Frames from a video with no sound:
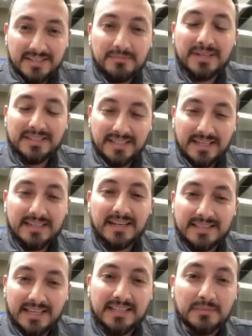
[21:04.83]
come Monday, I got
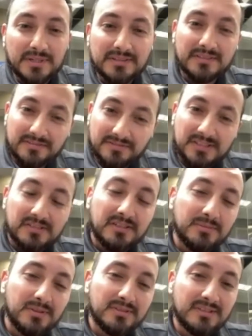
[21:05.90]
that email, the official
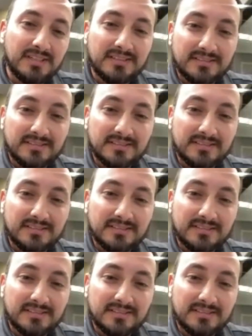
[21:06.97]
email saying,